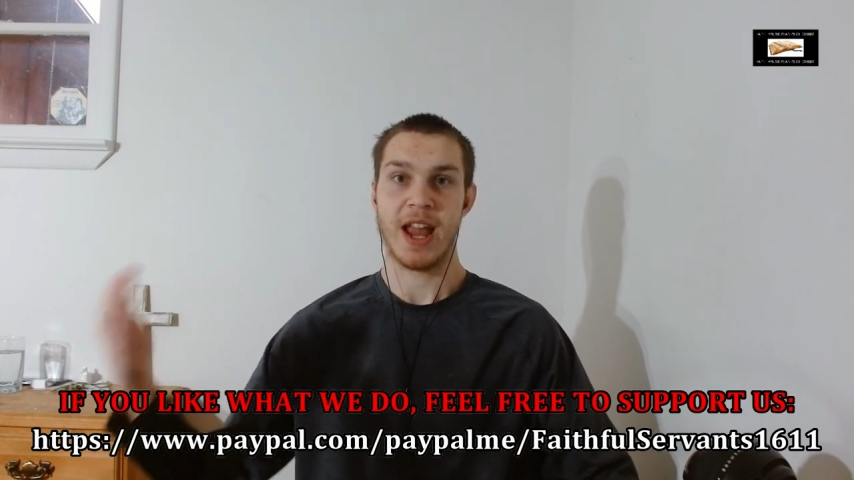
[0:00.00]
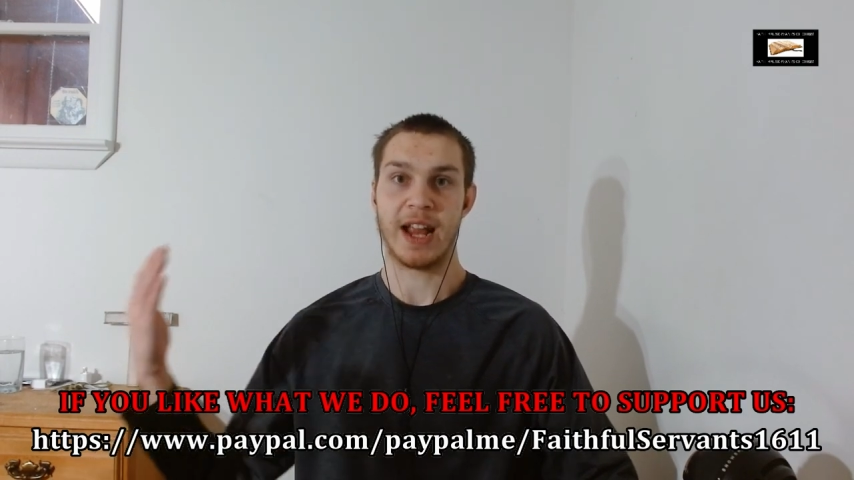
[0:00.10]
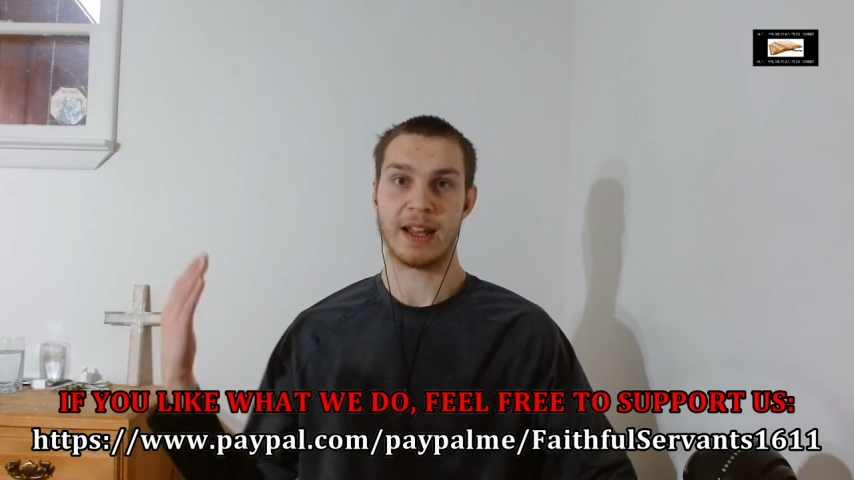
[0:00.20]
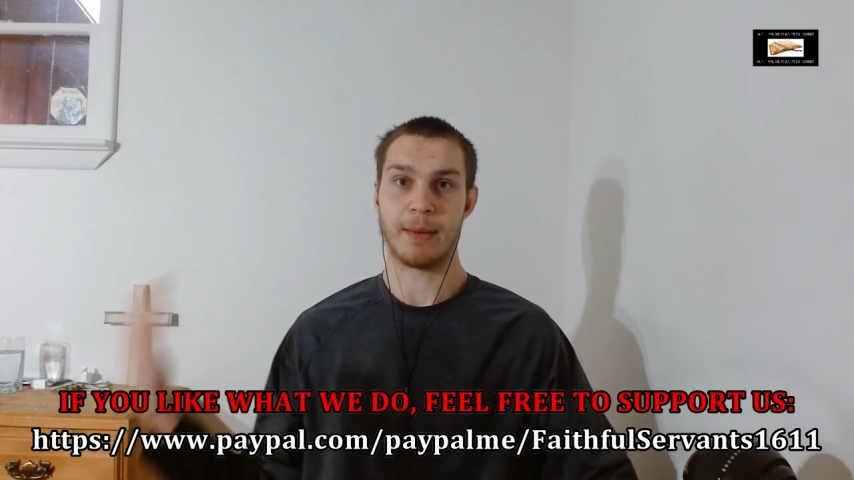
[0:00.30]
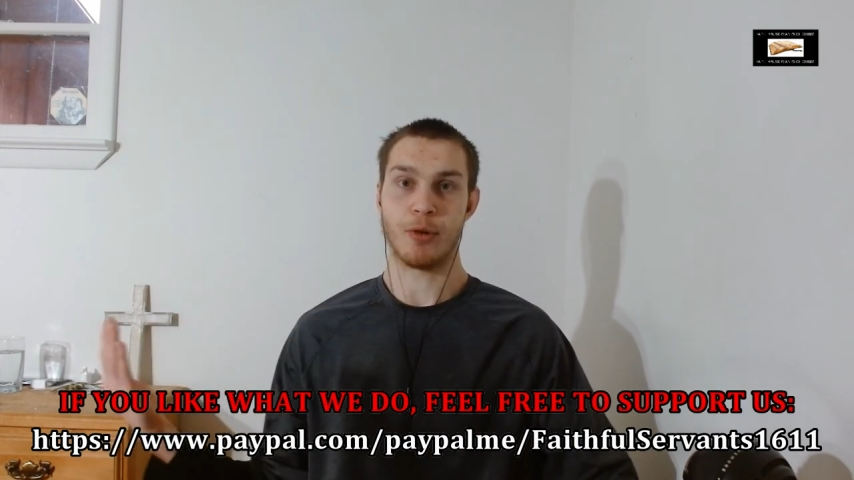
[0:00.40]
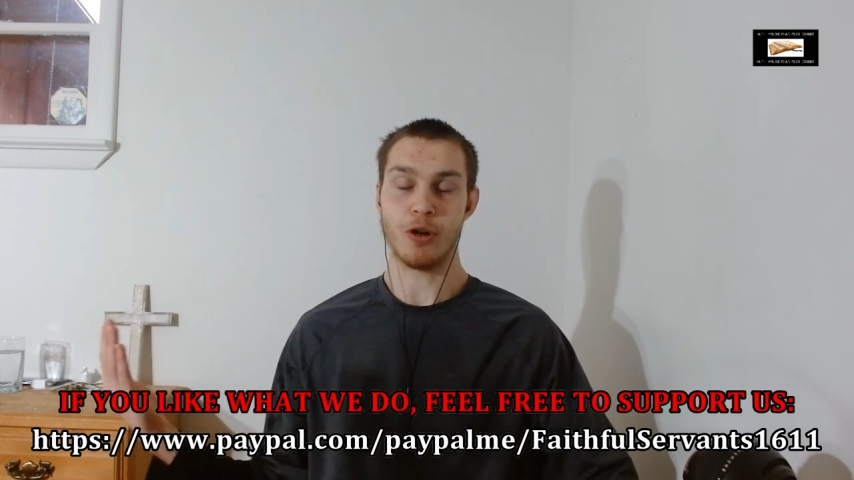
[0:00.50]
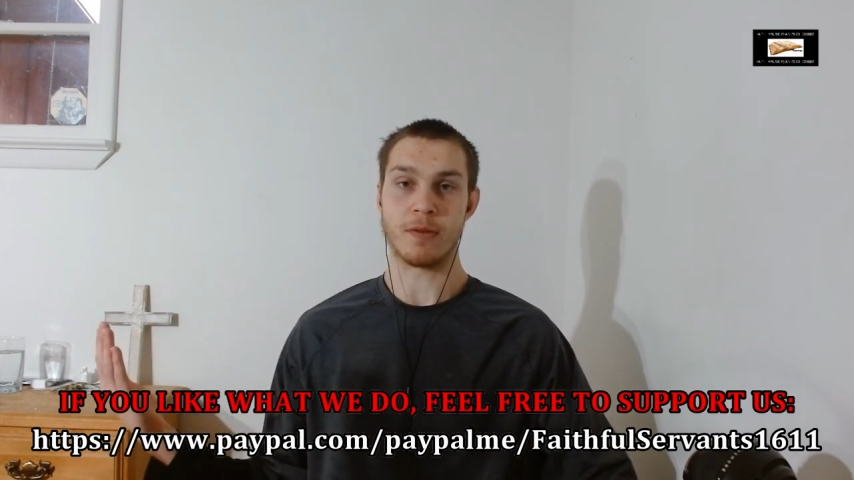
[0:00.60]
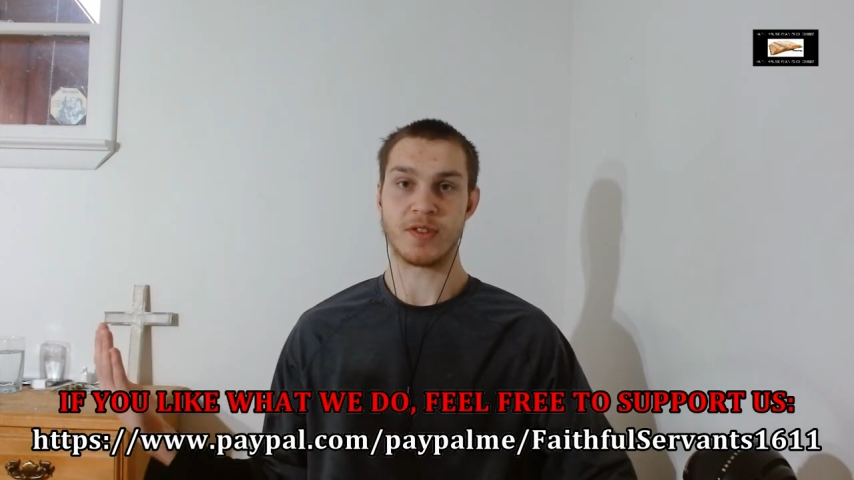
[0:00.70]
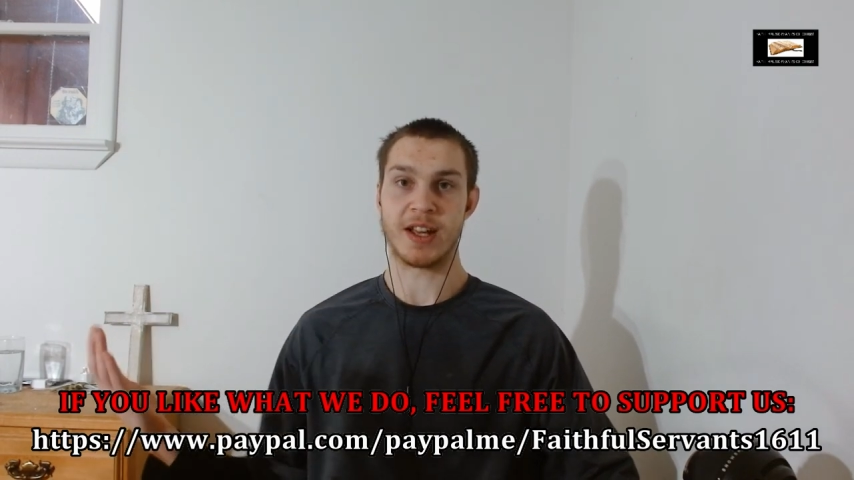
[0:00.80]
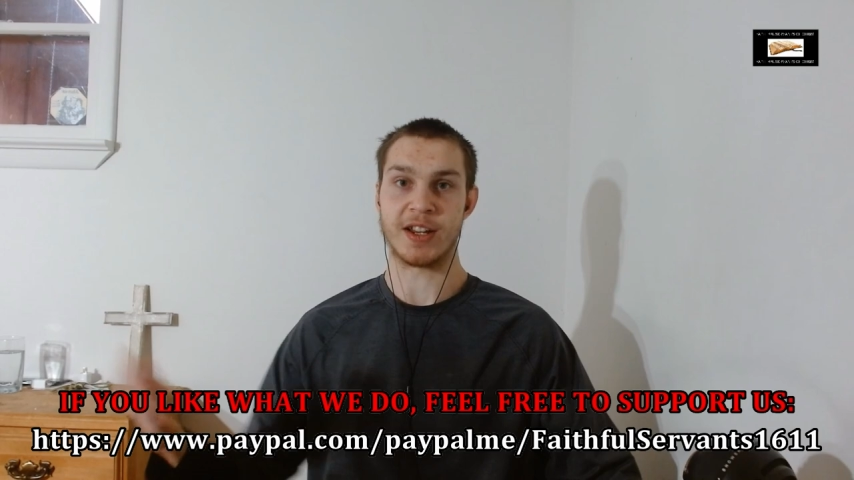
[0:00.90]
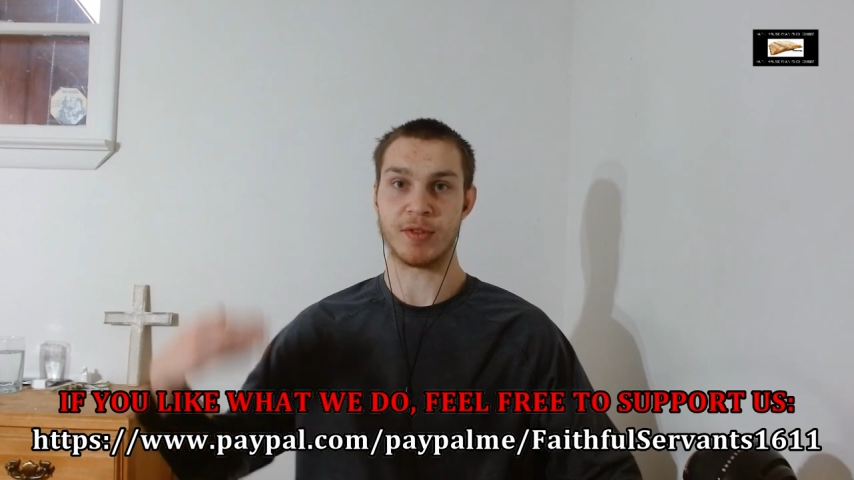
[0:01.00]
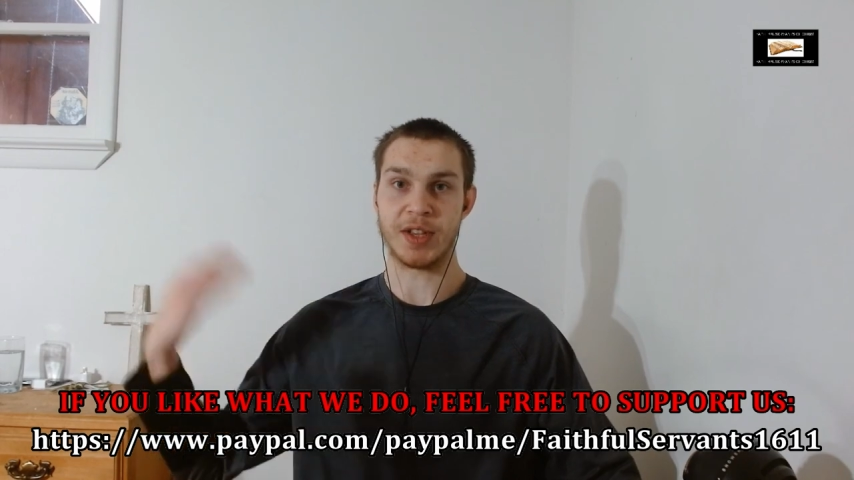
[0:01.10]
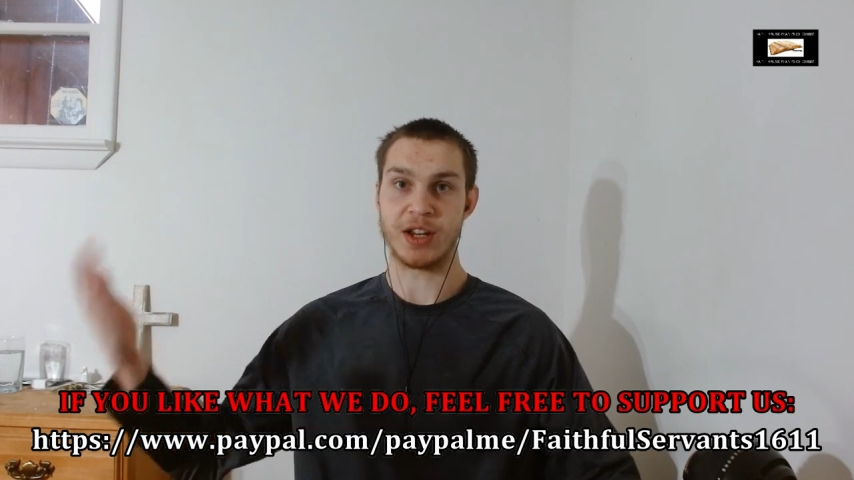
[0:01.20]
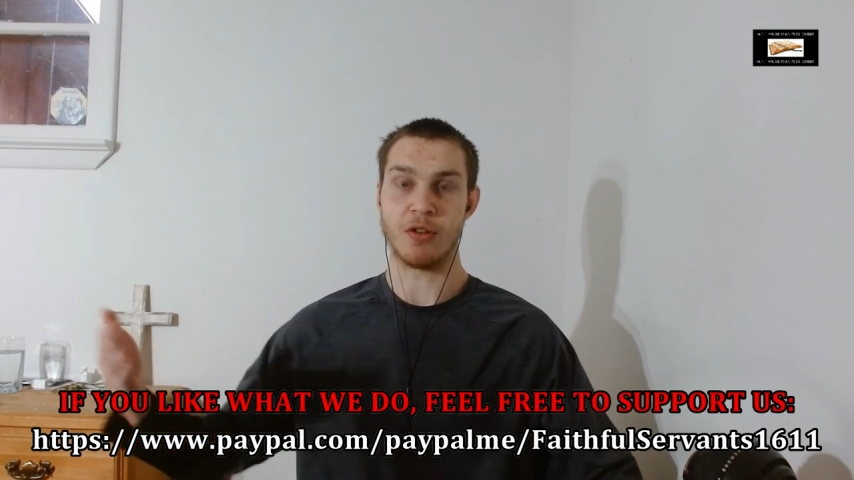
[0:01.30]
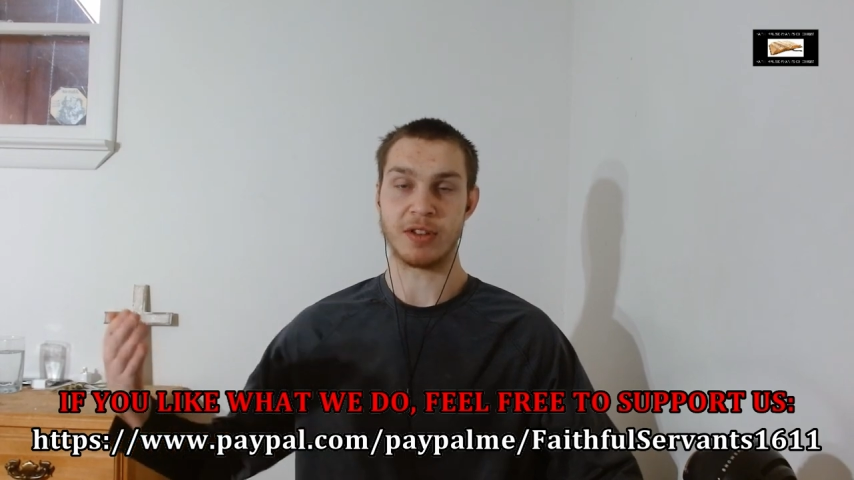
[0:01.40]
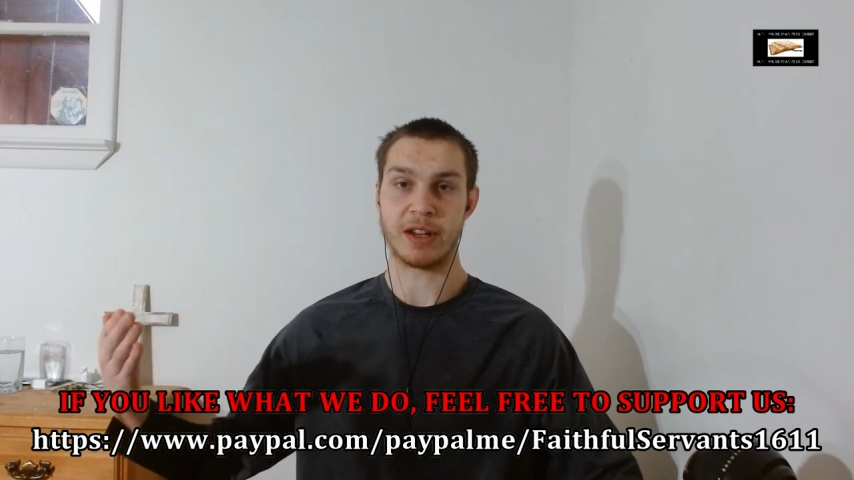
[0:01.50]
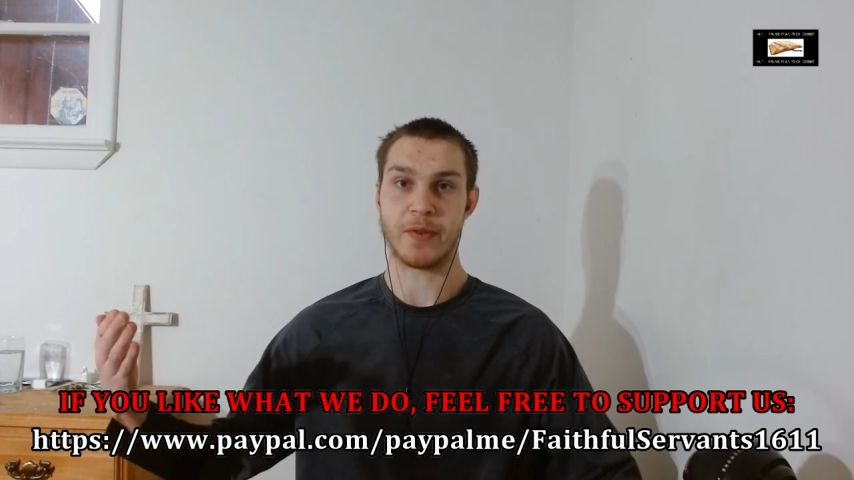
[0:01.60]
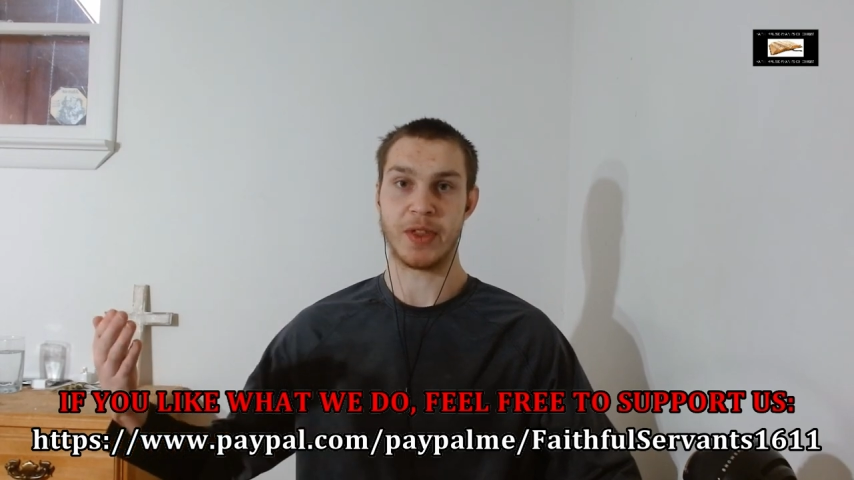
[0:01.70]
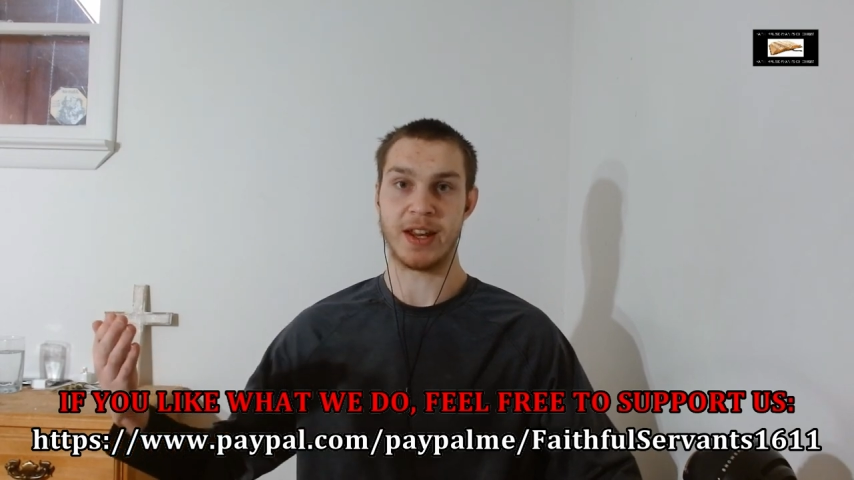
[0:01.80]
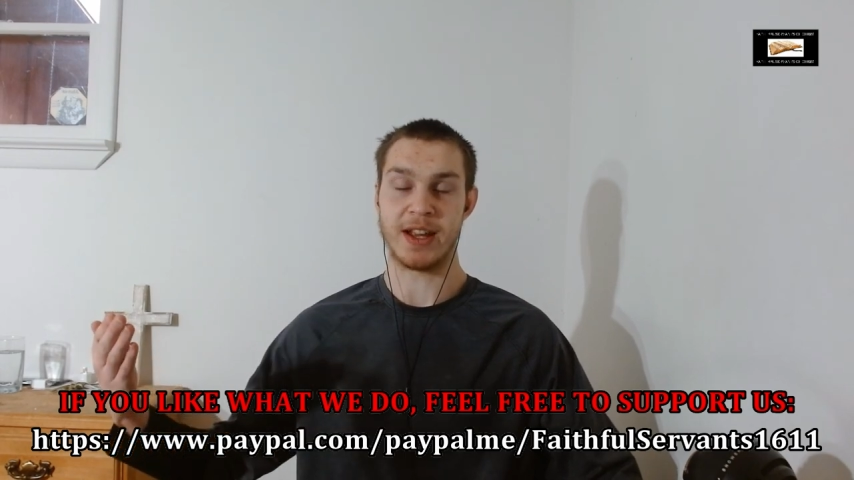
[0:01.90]
and that proves that it's really no
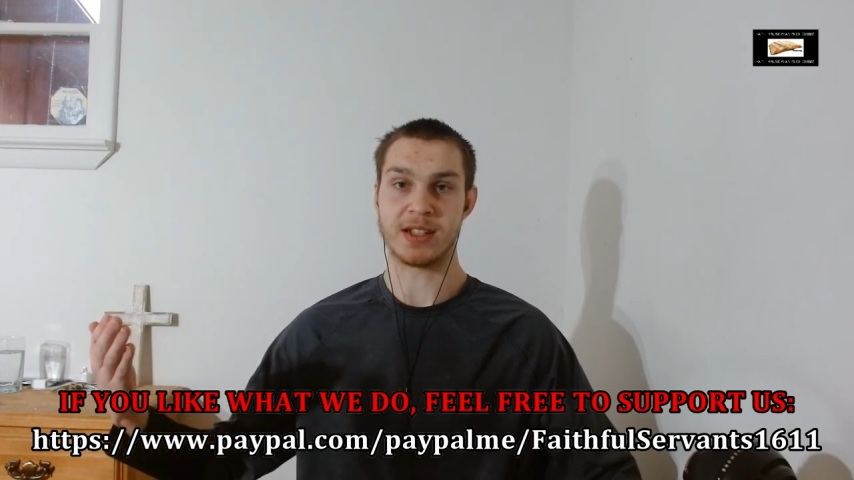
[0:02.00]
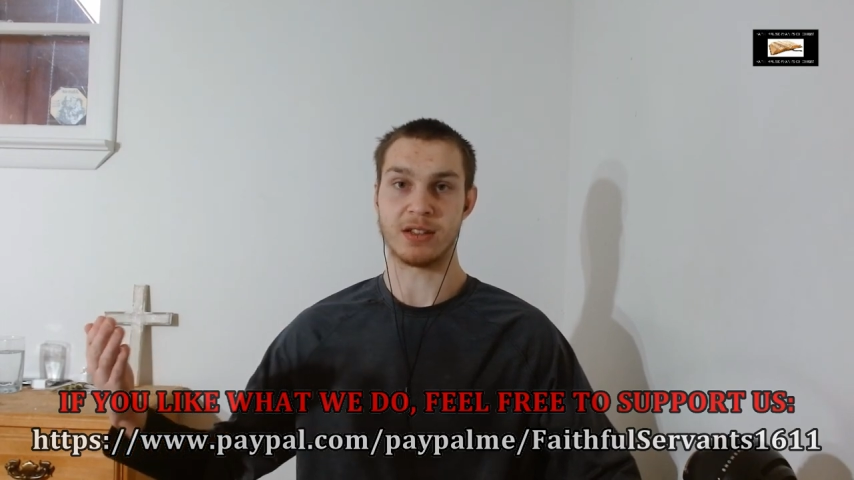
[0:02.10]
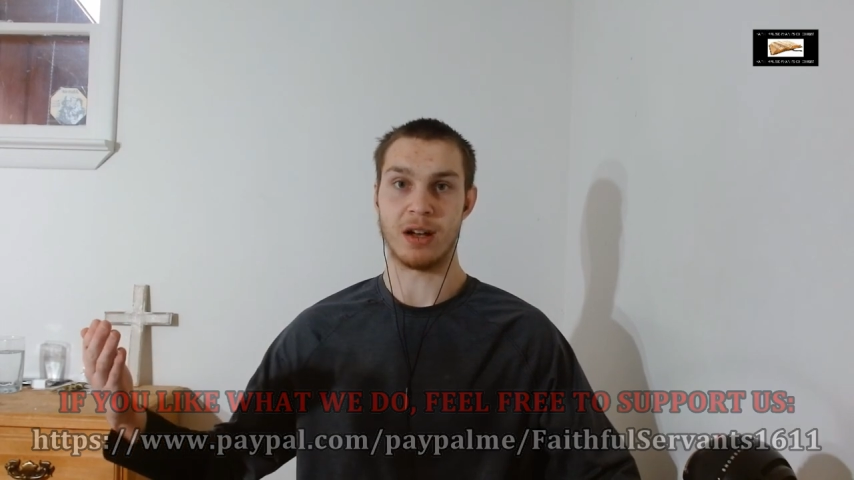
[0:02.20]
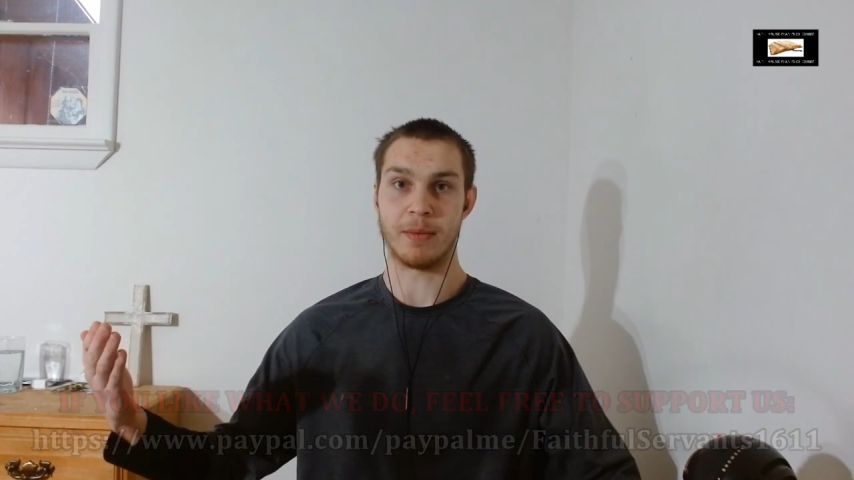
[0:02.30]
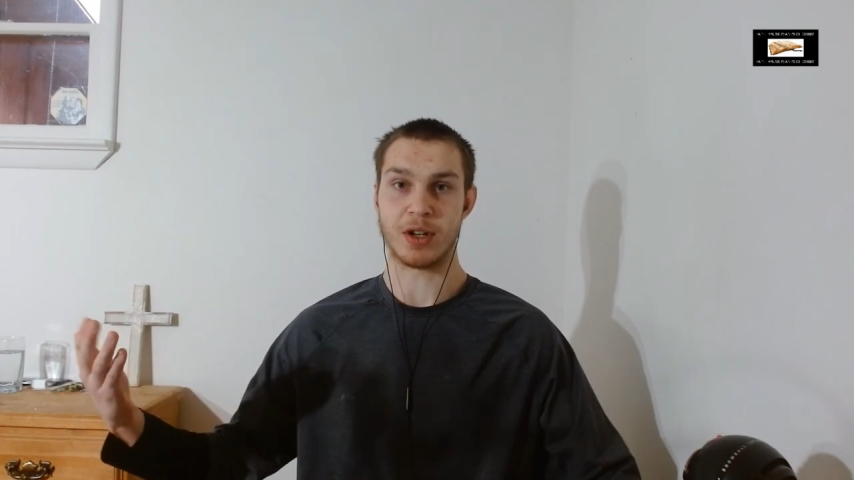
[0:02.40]
different than Islam,